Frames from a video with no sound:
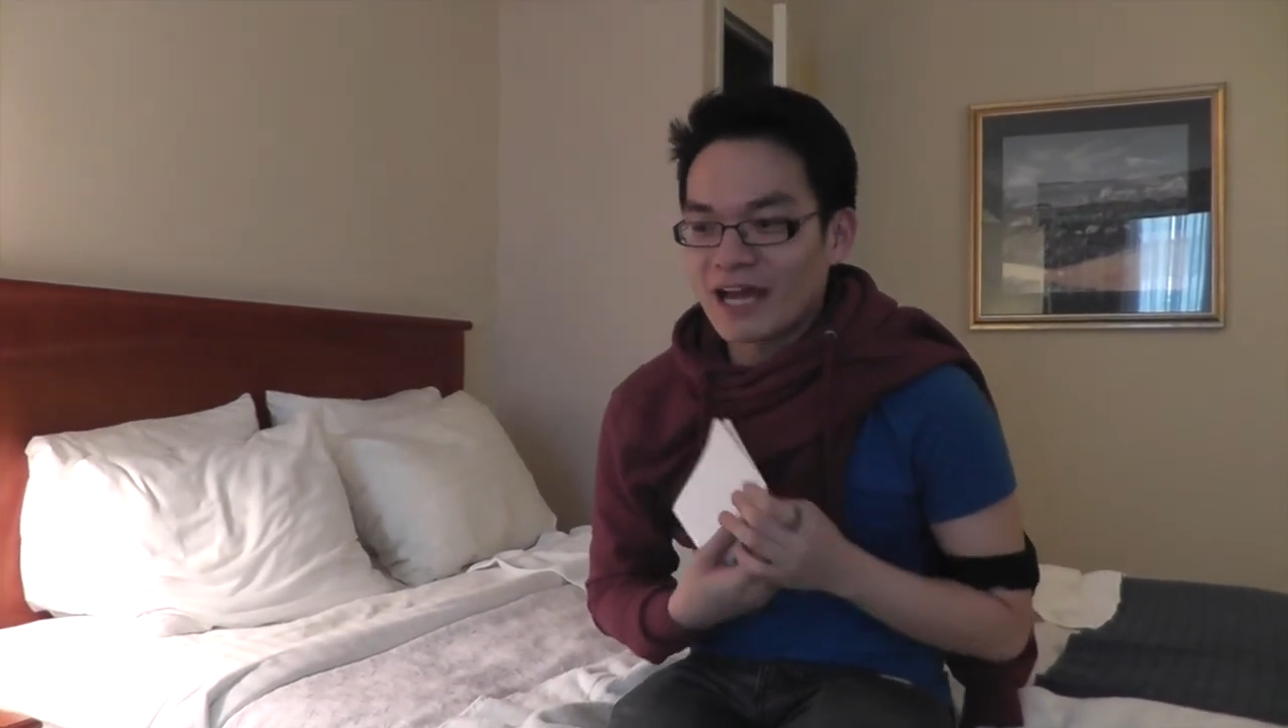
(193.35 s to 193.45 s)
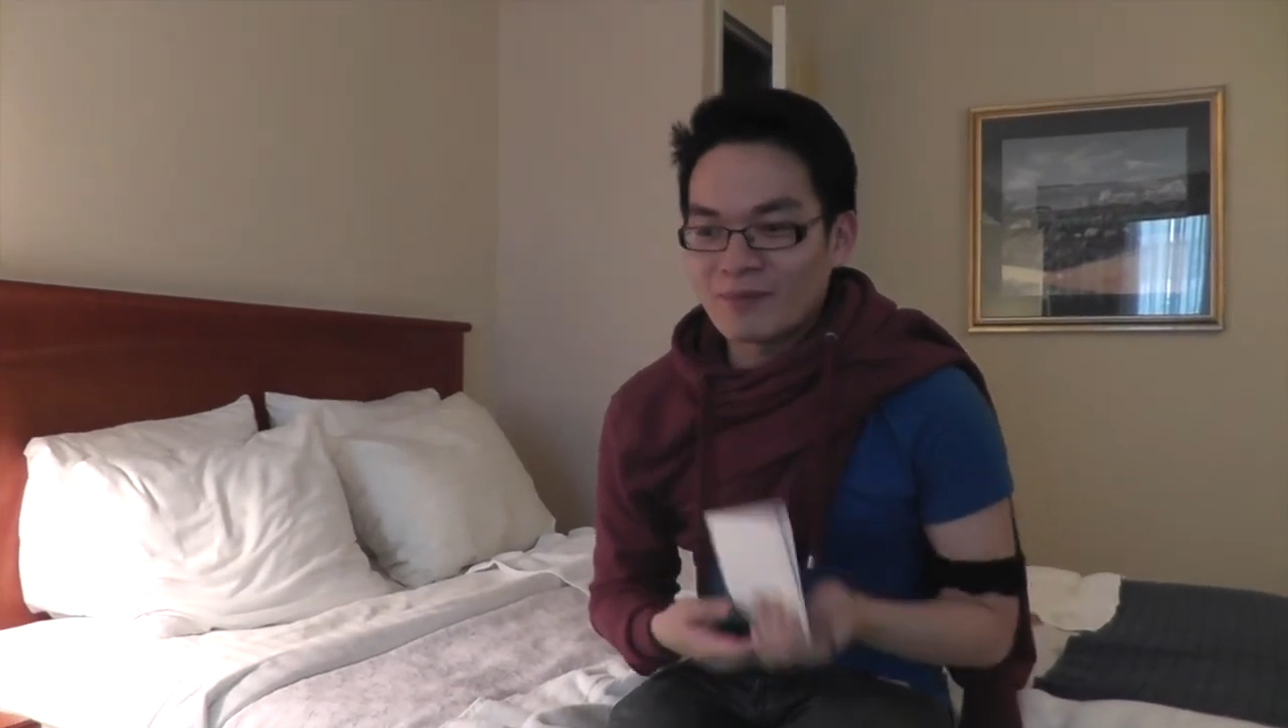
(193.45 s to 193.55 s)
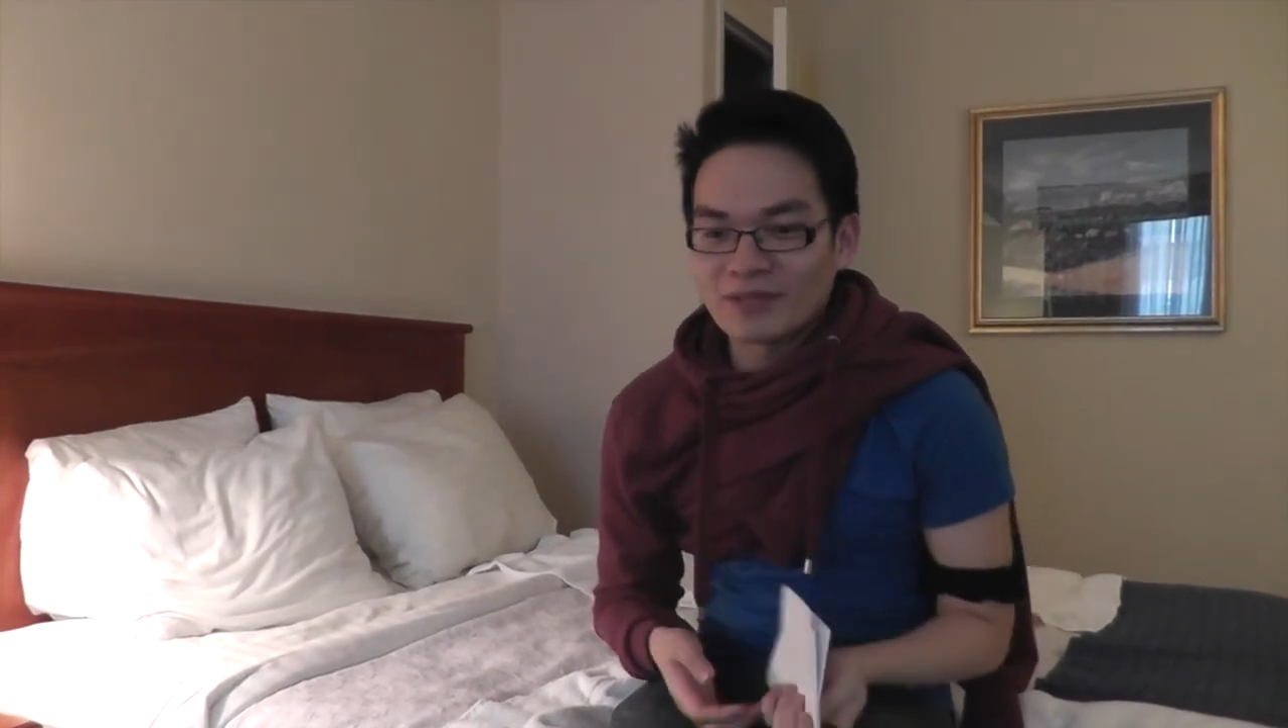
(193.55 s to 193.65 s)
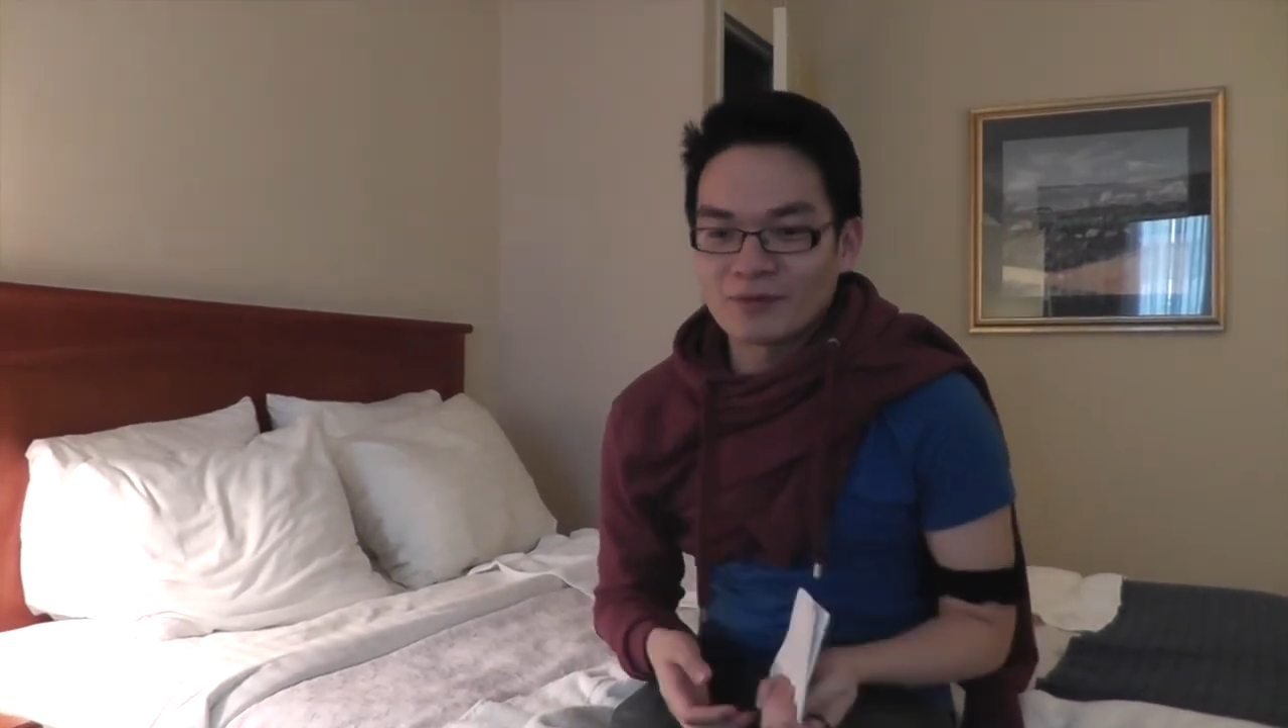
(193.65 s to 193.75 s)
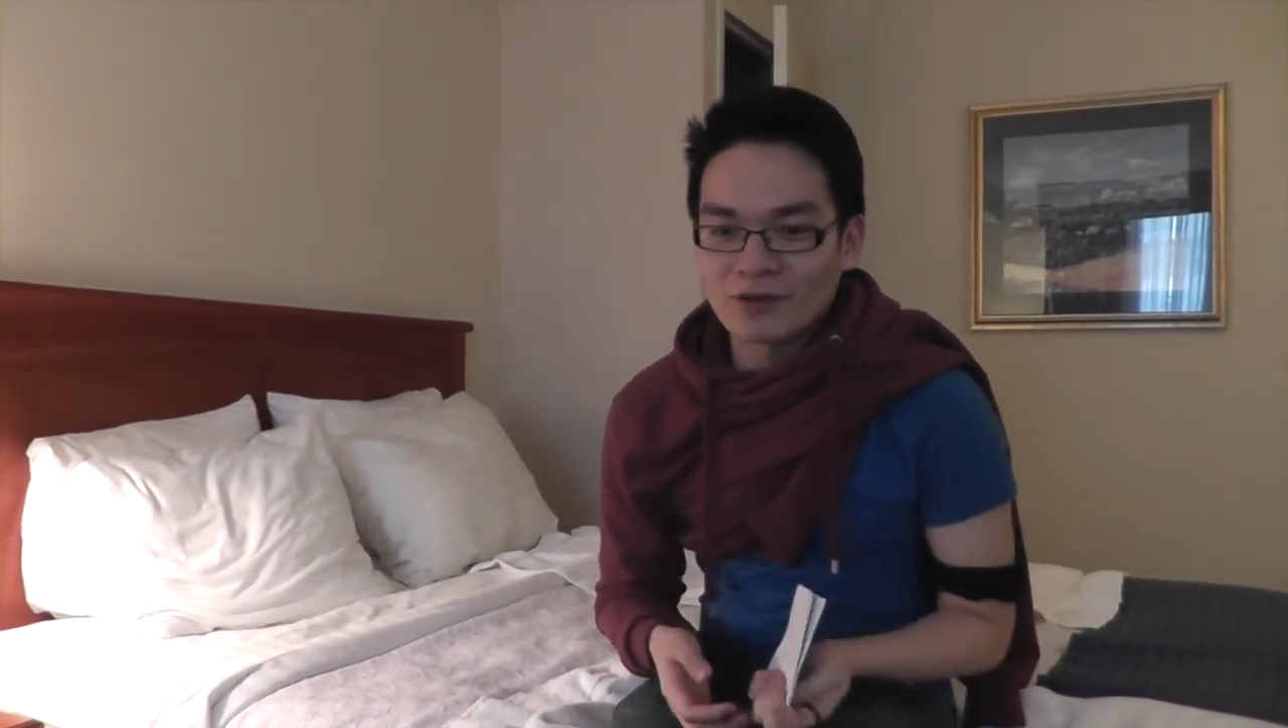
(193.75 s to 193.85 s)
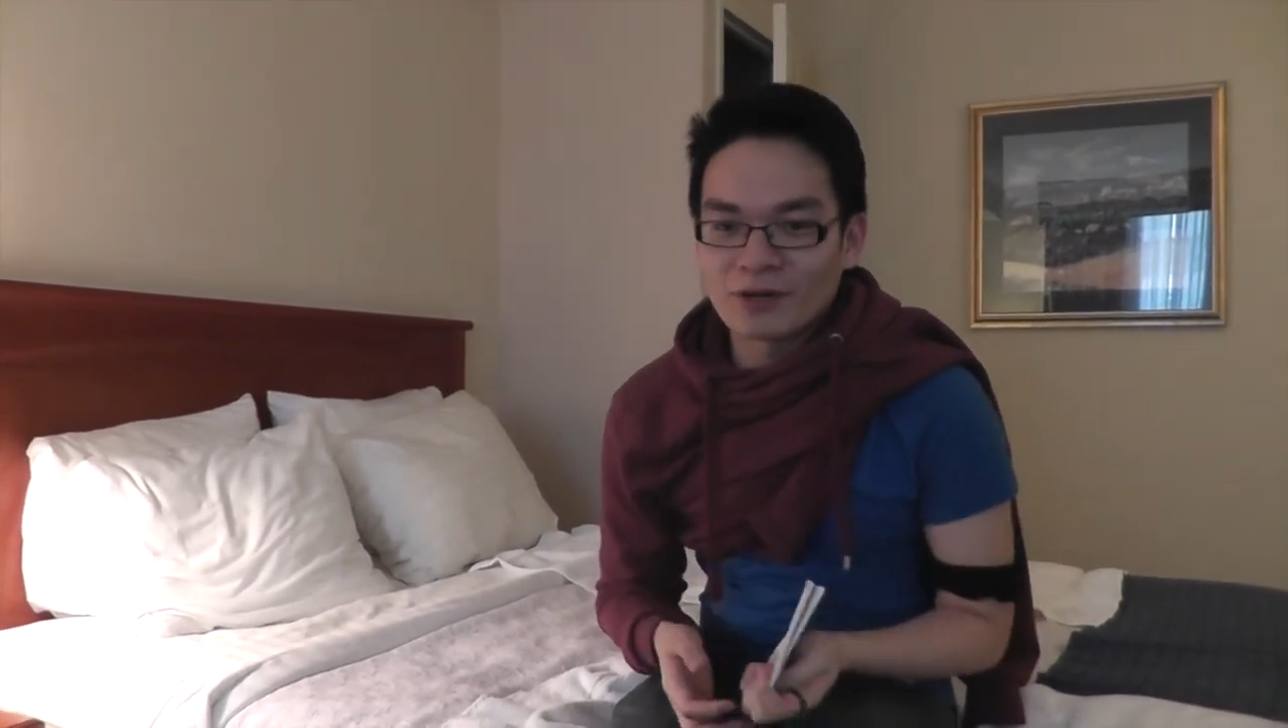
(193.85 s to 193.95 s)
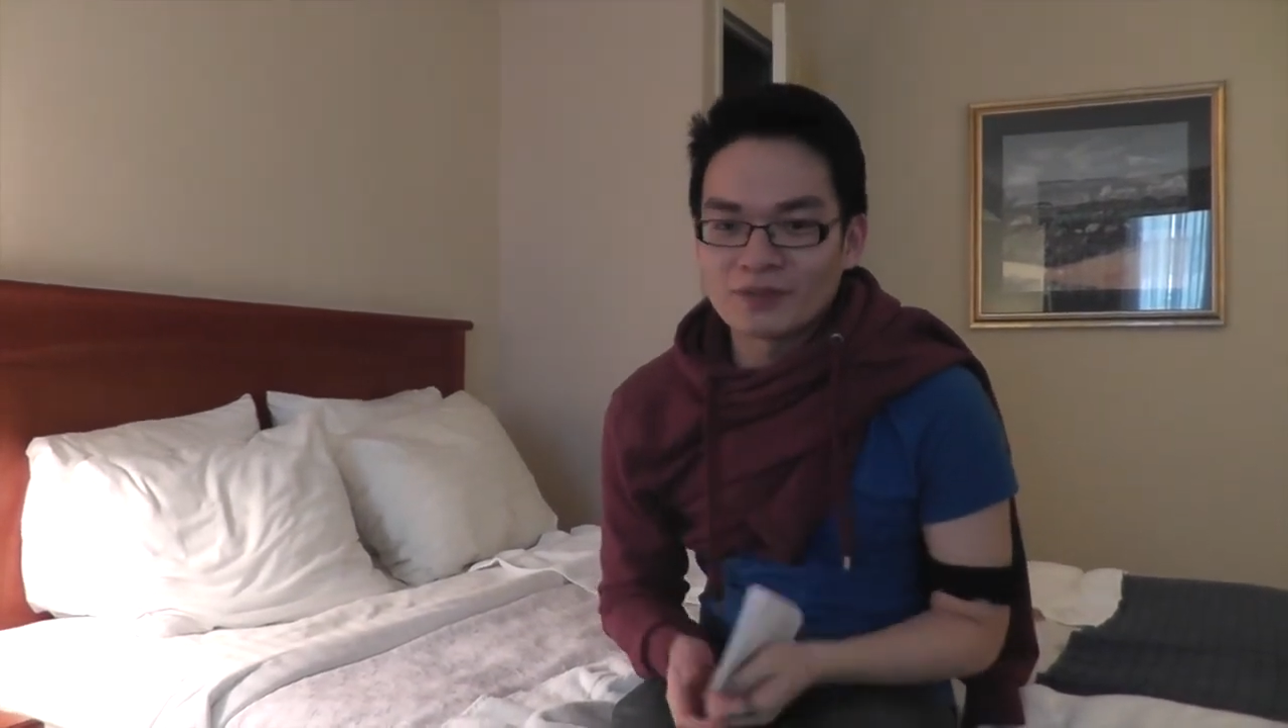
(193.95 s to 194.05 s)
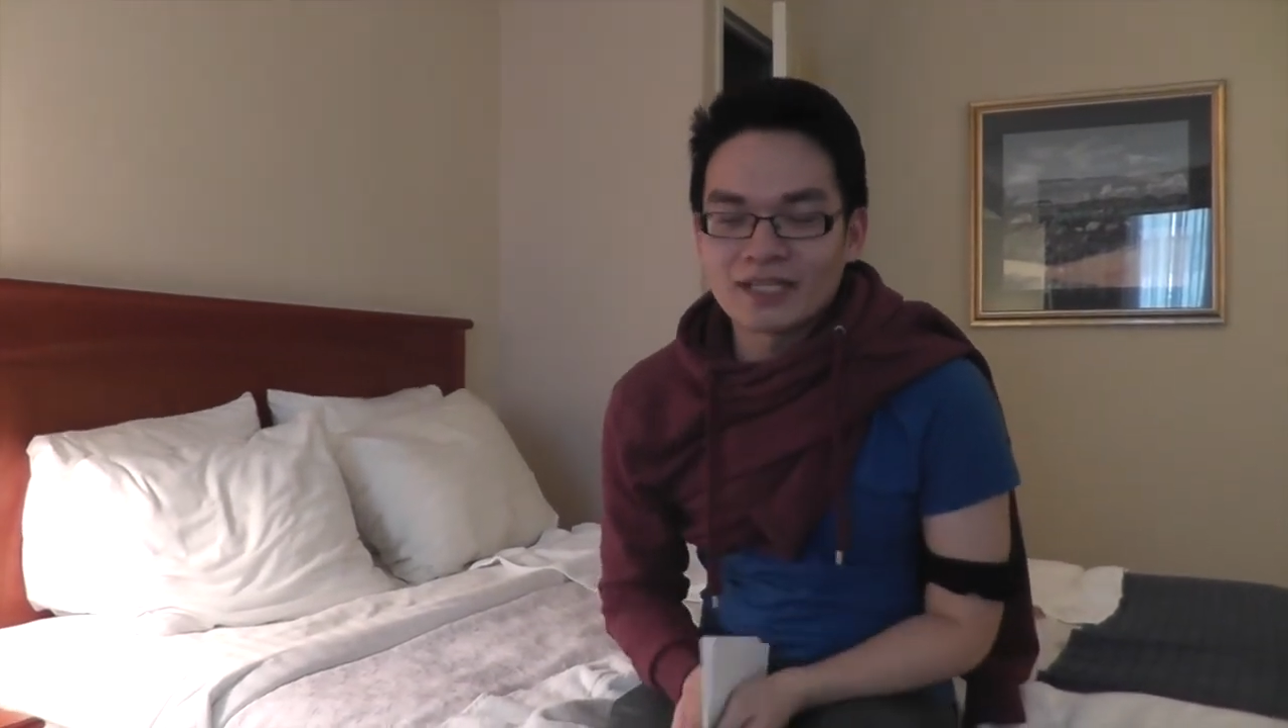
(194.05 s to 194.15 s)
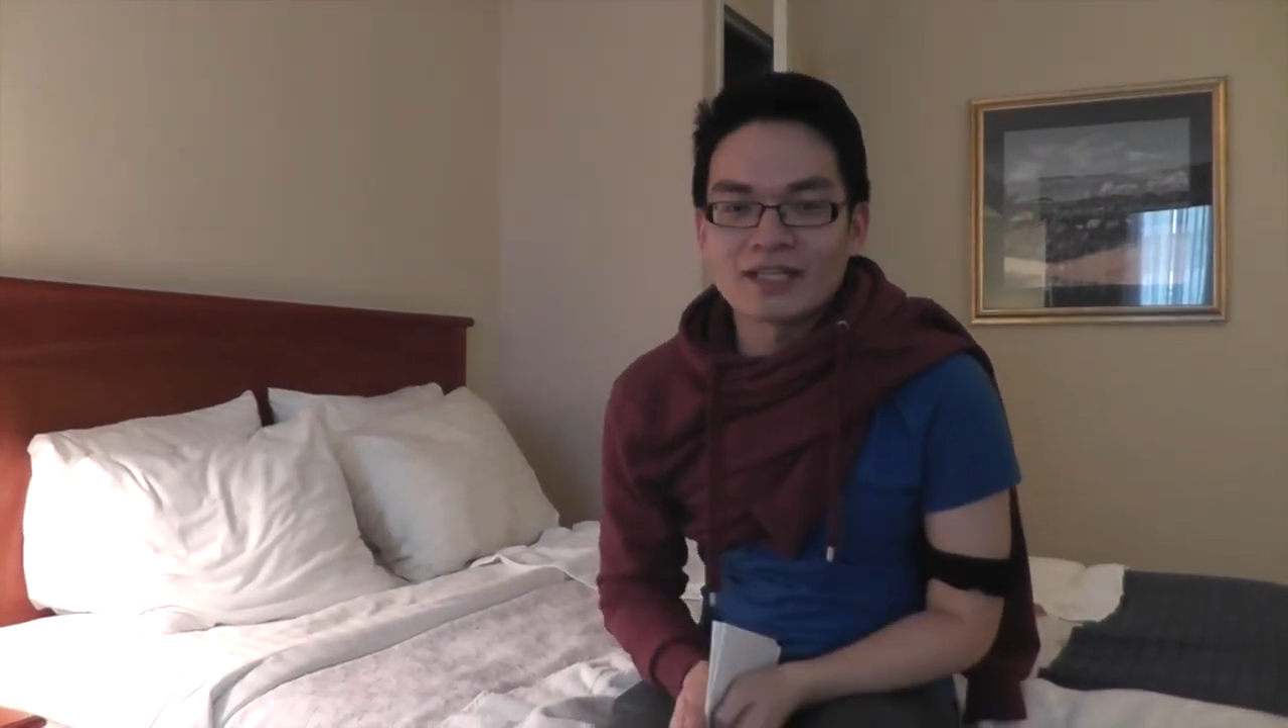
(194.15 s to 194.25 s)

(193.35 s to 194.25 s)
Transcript: happy that we were able